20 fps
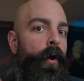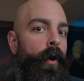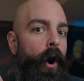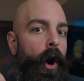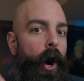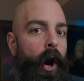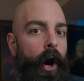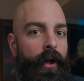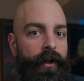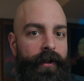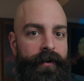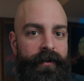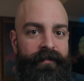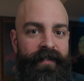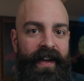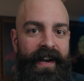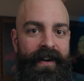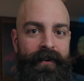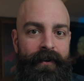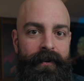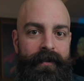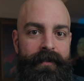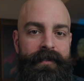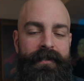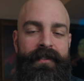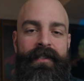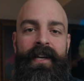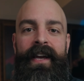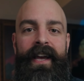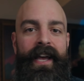all their
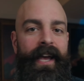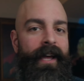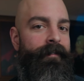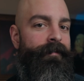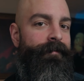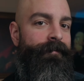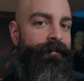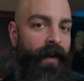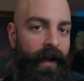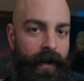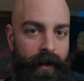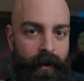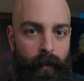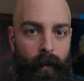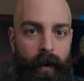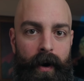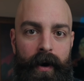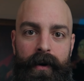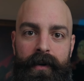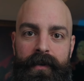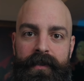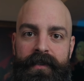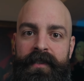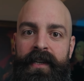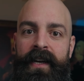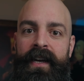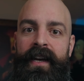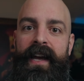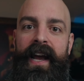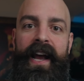vendors and firewalls
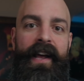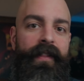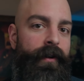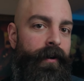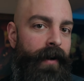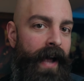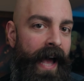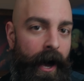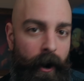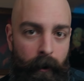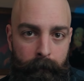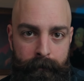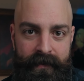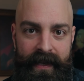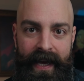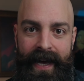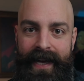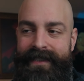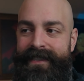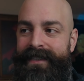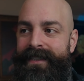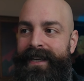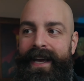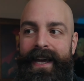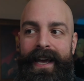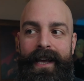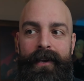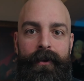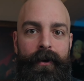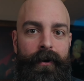and their help desk
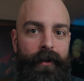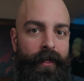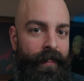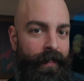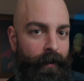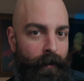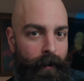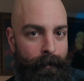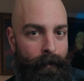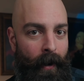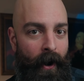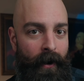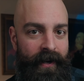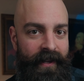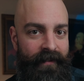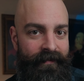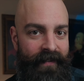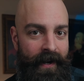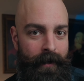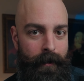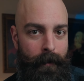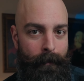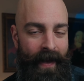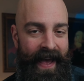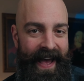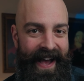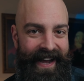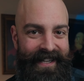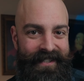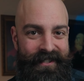and their third-party vendor
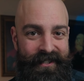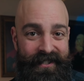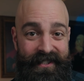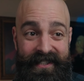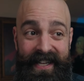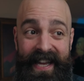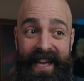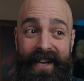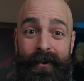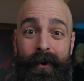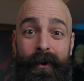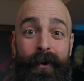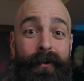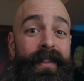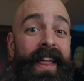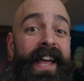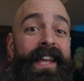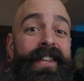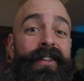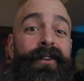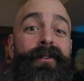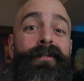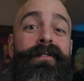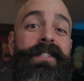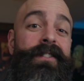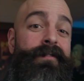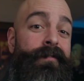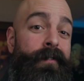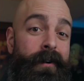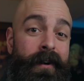packages and who they
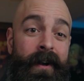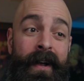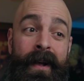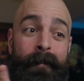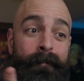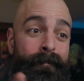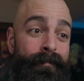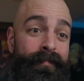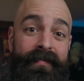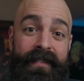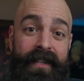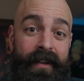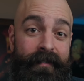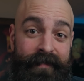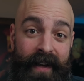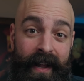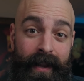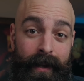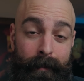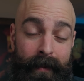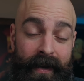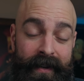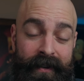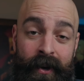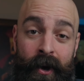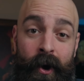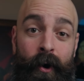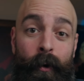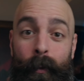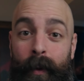use for development,
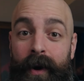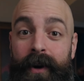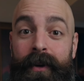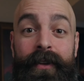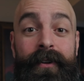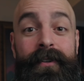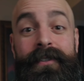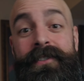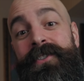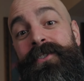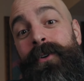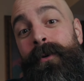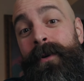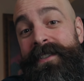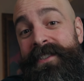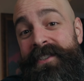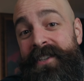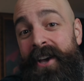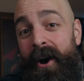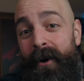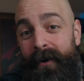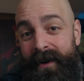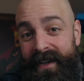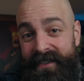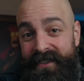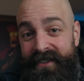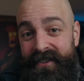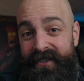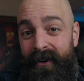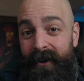where their source code
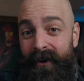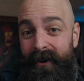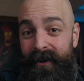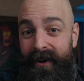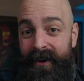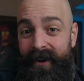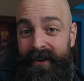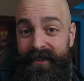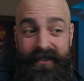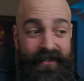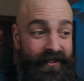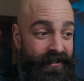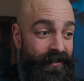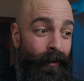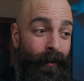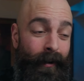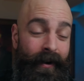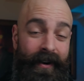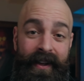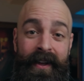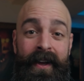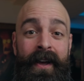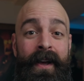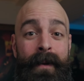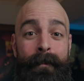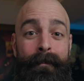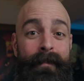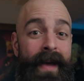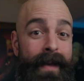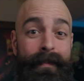is stored,
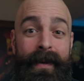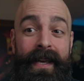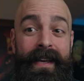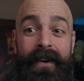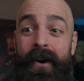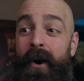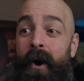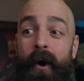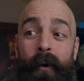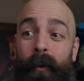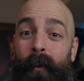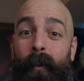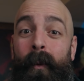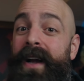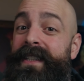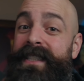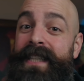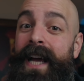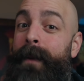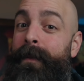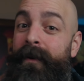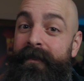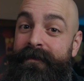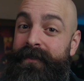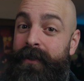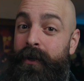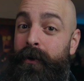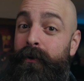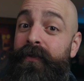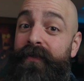maybe what type of
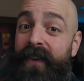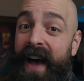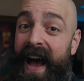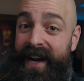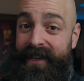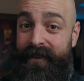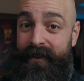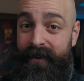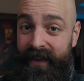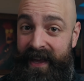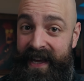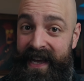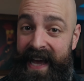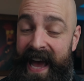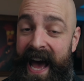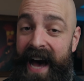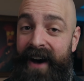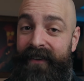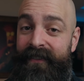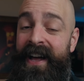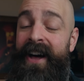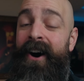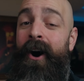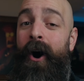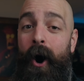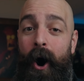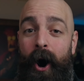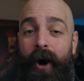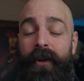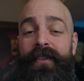two-factor they have.
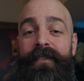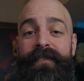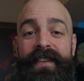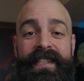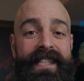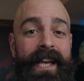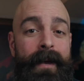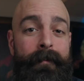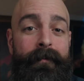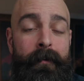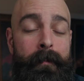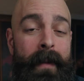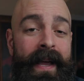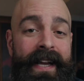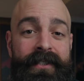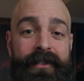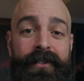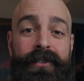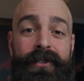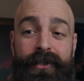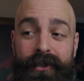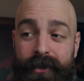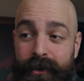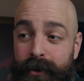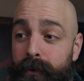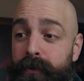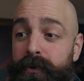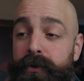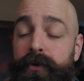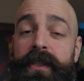All of this information
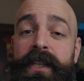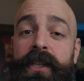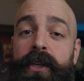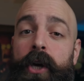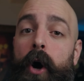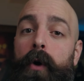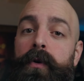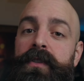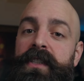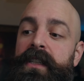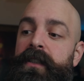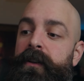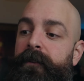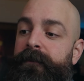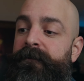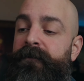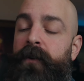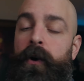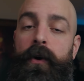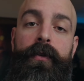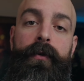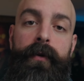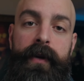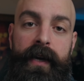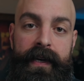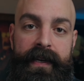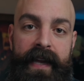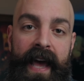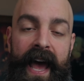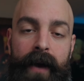usually goes into furthering
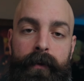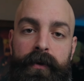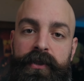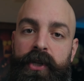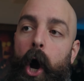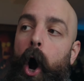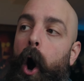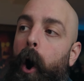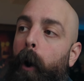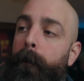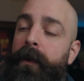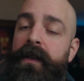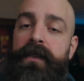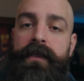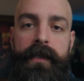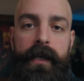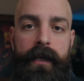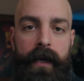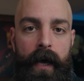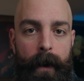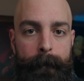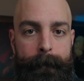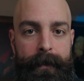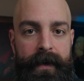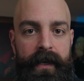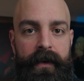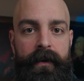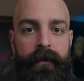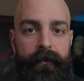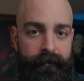attack, which opens the
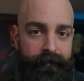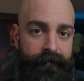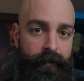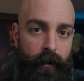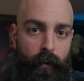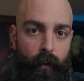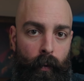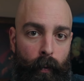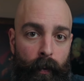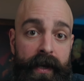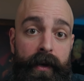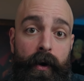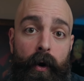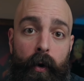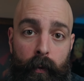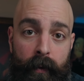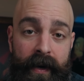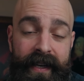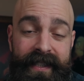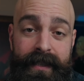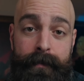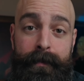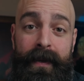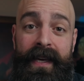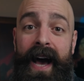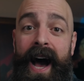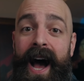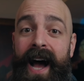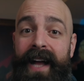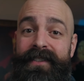company for real risk
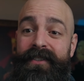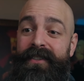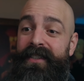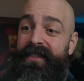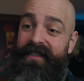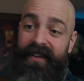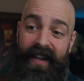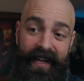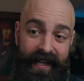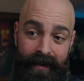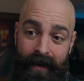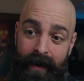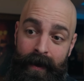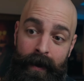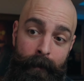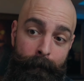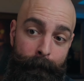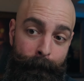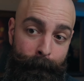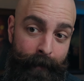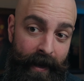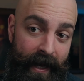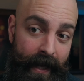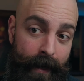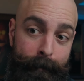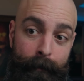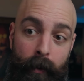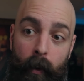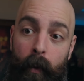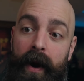beyond just like
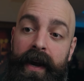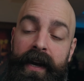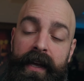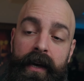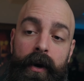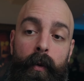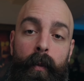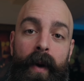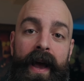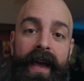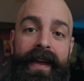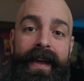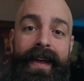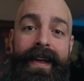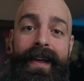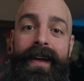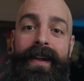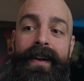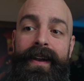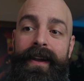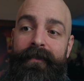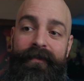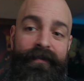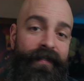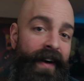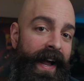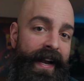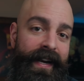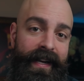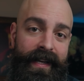pinpointing a way in and
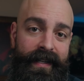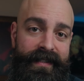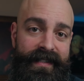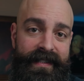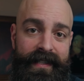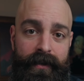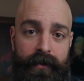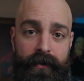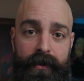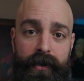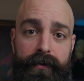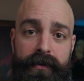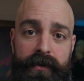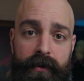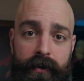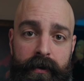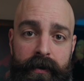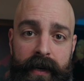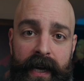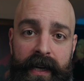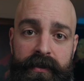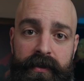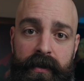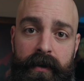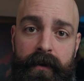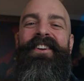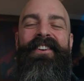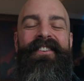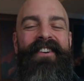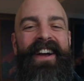finding a single user
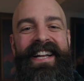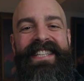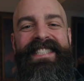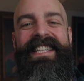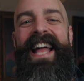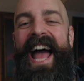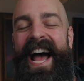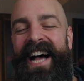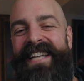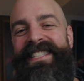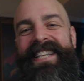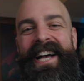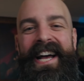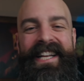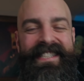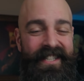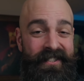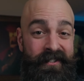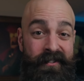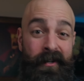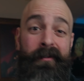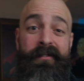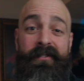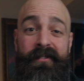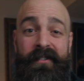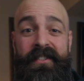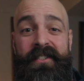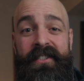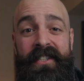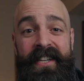credential. Your greatest asset as a
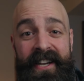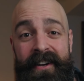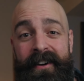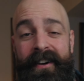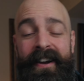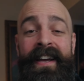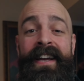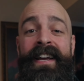social engineer